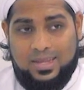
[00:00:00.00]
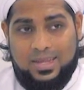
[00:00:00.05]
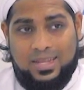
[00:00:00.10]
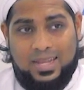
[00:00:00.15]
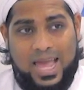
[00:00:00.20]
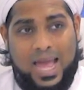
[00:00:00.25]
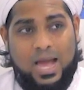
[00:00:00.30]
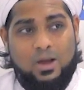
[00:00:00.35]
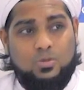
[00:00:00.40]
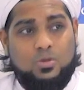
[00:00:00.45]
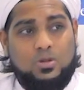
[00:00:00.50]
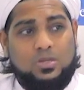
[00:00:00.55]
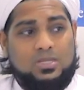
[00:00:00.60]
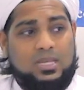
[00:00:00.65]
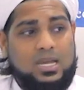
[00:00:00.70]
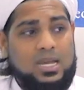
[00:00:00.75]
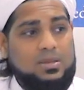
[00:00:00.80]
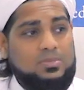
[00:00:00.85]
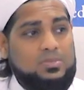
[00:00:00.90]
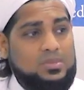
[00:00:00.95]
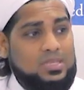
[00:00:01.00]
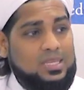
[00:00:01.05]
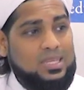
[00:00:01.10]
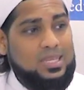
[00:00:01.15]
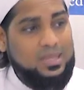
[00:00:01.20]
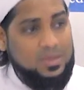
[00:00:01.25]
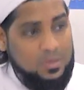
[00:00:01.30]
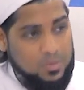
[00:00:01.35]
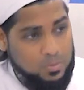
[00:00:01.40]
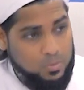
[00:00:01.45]
In our times,
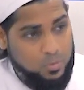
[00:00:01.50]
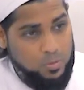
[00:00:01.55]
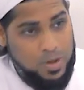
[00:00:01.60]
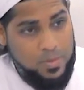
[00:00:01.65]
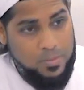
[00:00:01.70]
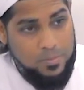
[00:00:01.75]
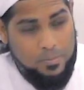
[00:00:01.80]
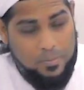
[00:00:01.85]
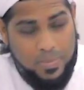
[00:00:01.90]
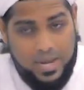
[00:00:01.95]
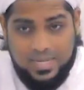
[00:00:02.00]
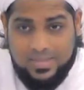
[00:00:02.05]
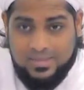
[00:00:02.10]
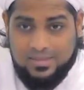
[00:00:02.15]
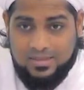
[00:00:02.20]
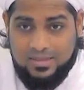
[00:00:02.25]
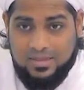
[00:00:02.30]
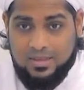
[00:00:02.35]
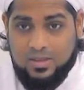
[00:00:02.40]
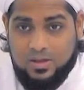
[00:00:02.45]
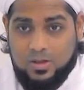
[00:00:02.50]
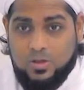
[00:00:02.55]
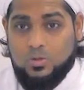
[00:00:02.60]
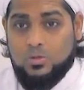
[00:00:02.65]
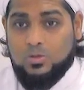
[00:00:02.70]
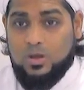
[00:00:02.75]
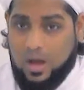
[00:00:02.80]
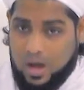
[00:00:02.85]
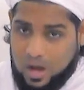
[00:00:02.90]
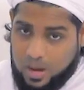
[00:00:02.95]
we might
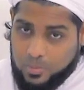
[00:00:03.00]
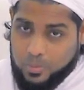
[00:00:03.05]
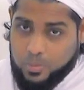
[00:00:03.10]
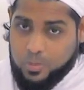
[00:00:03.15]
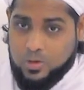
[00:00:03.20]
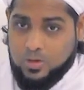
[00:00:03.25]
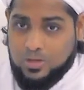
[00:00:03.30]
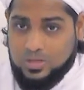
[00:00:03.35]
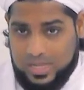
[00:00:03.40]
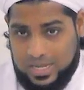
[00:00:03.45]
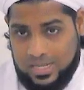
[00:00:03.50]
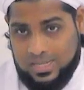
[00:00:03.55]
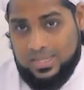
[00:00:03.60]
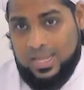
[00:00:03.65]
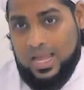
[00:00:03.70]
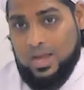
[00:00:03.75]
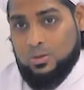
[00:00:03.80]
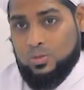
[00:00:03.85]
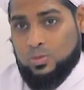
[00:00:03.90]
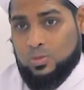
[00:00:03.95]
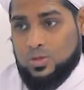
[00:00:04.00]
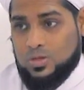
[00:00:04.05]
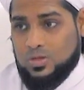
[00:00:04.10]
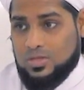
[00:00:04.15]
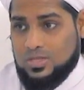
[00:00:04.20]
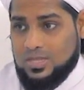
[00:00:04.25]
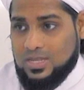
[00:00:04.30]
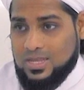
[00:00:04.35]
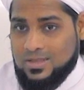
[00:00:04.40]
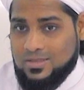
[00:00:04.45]
include upwards and
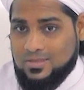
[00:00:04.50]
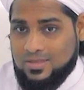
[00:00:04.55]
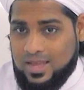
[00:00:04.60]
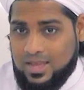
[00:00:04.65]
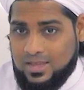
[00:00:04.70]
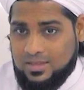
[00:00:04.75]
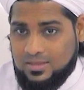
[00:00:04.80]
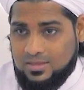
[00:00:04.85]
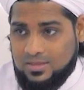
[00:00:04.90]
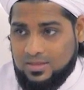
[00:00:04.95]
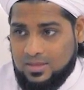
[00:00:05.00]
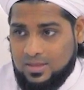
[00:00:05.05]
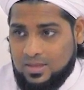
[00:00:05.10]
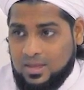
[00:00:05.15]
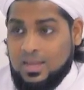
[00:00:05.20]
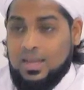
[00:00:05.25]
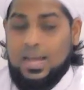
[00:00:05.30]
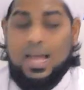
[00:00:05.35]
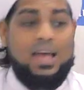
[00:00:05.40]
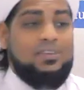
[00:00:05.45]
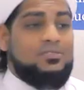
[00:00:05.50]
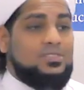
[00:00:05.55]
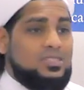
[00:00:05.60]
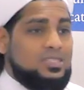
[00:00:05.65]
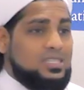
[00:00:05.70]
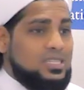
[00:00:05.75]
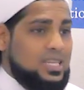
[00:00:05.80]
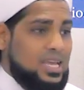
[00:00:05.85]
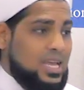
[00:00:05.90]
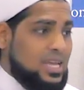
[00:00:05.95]
downwards in that. I haven't
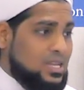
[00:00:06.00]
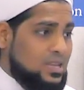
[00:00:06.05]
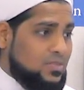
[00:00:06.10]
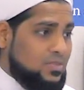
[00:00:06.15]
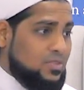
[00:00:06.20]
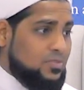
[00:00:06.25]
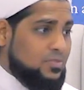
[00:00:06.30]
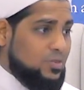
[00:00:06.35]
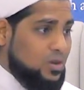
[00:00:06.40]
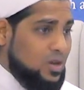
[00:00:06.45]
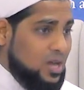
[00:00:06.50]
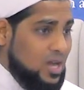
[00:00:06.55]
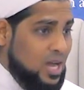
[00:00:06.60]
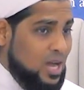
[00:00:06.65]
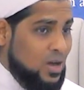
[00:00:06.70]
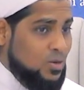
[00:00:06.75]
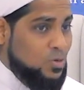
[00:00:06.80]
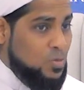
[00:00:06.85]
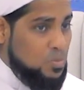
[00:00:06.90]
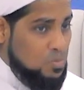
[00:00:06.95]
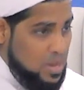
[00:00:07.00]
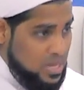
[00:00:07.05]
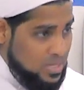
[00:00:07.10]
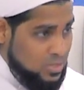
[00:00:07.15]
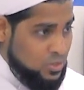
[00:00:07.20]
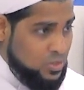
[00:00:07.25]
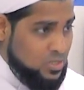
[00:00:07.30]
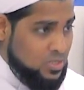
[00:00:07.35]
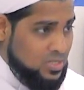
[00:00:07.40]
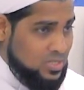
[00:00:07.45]
seen any of the fuqaha who
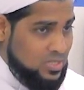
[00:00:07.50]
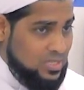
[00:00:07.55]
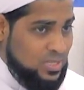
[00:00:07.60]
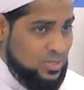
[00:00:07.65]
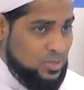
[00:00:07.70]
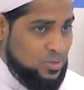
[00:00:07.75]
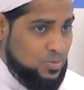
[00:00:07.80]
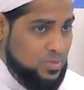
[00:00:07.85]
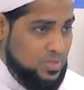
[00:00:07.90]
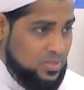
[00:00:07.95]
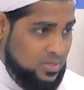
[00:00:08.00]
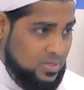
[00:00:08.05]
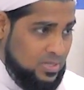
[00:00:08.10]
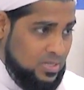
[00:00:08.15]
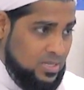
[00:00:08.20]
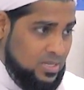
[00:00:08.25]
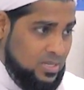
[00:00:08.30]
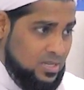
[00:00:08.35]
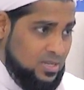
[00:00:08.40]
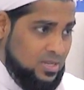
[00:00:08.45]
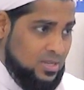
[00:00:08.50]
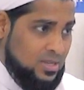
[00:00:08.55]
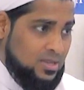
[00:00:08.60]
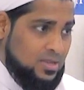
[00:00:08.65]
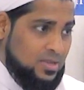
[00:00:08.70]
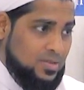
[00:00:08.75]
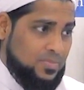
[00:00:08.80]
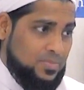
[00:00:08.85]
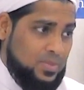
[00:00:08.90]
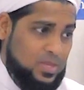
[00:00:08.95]
mentioned it explicitly.
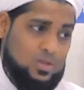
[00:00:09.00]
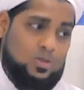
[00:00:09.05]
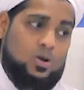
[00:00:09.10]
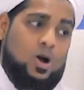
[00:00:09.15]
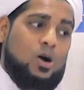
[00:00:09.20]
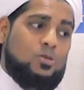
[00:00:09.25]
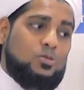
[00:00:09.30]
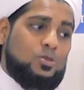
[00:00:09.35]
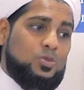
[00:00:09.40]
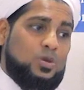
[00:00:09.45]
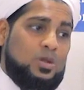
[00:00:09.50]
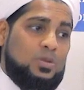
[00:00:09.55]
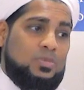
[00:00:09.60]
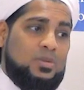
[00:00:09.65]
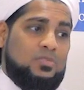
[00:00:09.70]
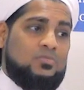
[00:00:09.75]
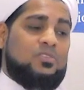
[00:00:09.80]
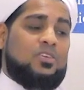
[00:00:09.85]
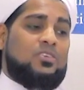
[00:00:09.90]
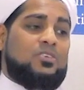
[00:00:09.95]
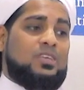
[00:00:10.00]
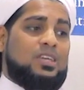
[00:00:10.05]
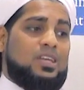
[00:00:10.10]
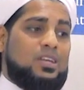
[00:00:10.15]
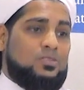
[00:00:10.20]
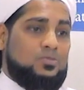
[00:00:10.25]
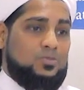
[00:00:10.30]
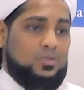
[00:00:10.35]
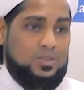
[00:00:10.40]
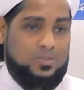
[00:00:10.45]
You always want to be very
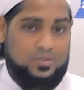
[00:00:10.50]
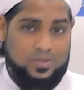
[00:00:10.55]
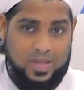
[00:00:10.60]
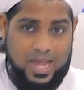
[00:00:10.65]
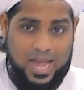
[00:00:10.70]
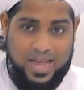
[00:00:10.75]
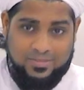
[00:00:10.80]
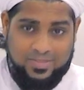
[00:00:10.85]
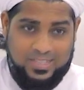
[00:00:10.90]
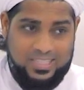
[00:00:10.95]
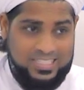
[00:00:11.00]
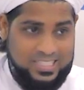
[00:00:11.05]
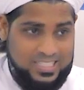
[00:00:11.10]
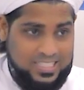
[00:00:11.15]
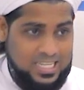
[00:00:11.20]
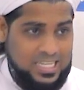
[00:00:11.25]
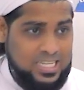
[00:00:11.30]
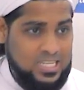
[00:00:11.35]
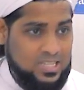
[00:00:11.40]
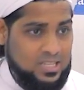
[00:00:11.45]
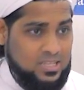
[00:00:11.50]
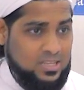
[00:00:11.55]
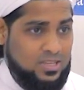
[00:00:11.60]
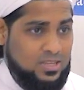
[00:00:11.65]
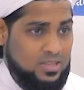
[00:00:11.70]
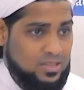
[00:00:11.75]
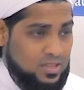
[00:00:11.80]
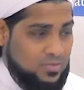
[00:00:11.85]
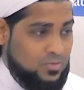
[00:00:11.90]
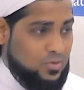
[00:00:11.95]
careful if you haven't
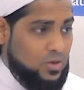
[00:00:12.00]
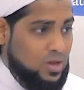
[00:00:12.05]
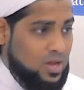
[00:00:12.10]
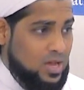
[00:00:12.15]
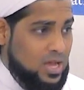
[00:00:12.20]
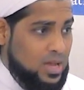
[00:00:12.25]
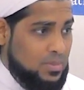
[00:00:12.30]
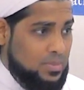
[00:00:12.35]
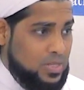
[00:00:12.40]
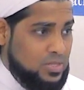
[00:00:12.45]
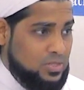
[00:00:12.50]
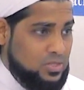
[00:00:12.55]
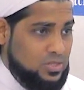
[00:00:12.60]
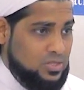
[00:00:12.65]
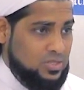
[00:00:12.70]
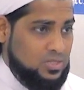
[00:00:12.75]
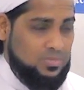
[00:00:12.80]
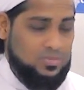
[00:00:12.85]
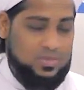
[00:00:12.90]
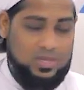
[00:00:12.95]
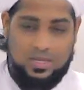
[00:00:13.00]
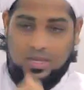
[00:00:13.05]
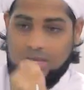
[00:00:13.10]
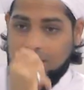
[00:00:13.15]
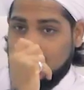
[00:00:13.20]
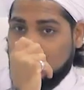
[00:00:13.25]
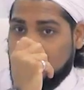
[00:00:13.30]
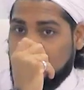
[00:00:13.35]
seen the fuqaha mention something.